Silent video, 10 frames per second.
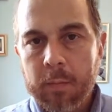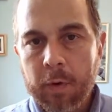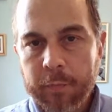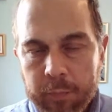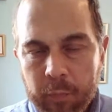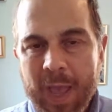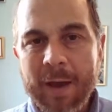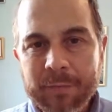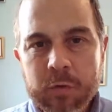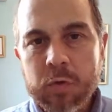but we
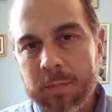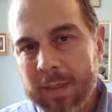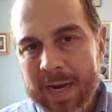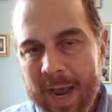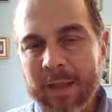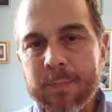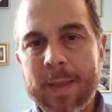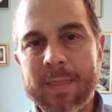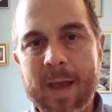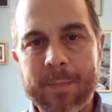have not
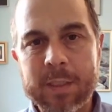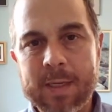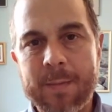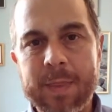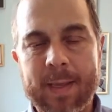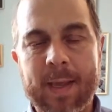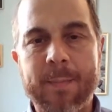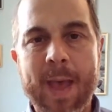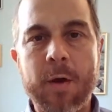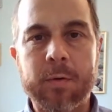spent that much time thinking
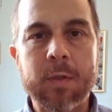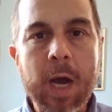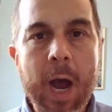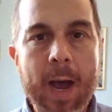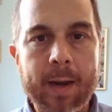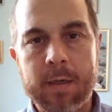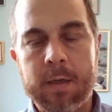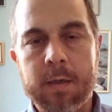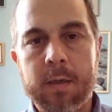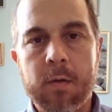about God
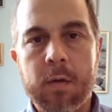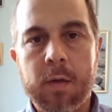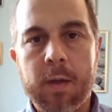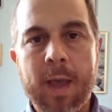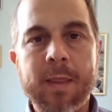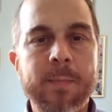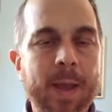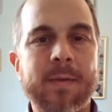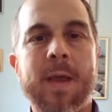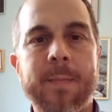and the
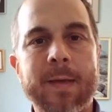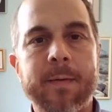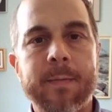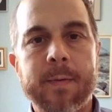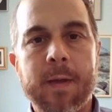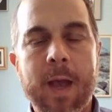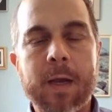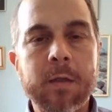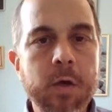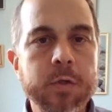pandemic.
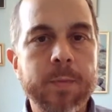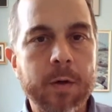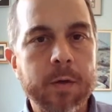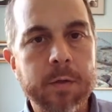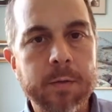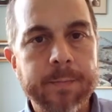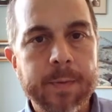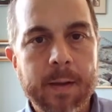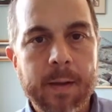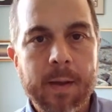HaKadosh Baruch Hu.
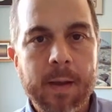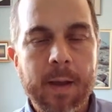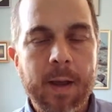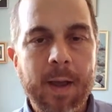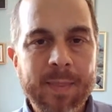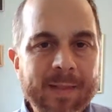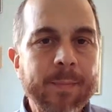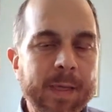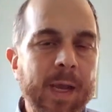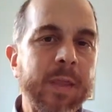And that's
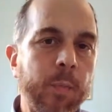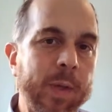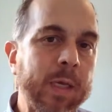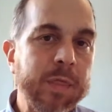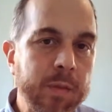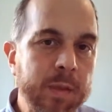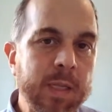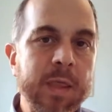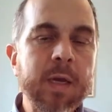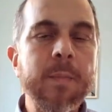something I think we
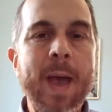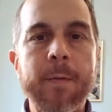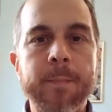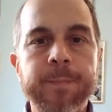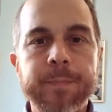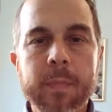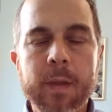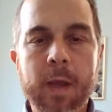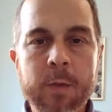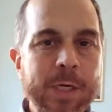need to think about,
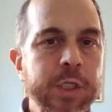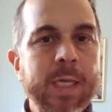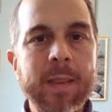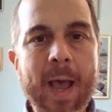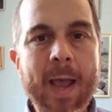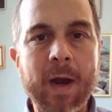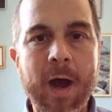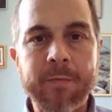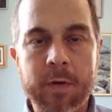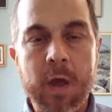especially in light
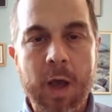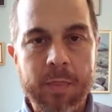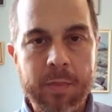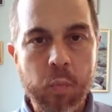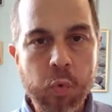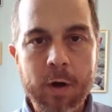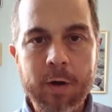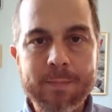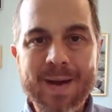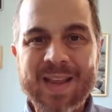of the
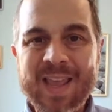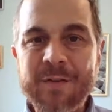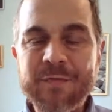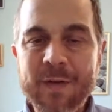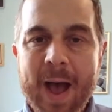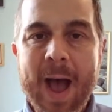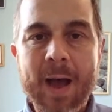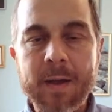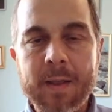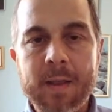word
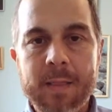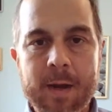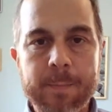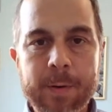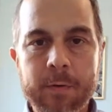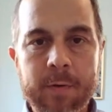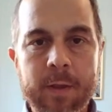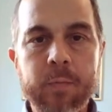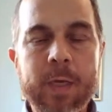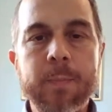Magefah that appears in
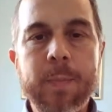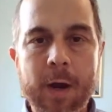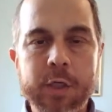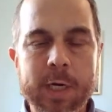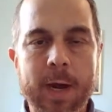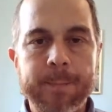this week's Parsha.